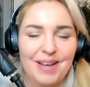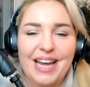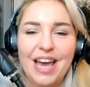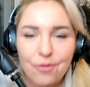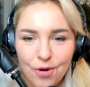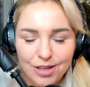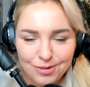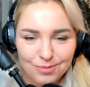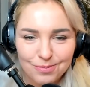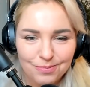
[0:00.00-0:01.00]
I can't
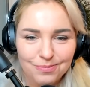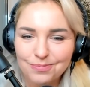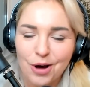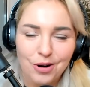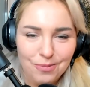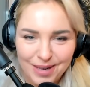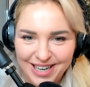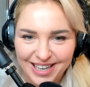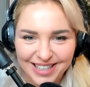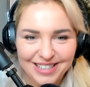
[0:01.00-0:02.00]
watch modern
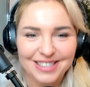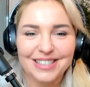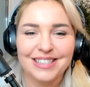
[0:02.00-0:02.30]
media.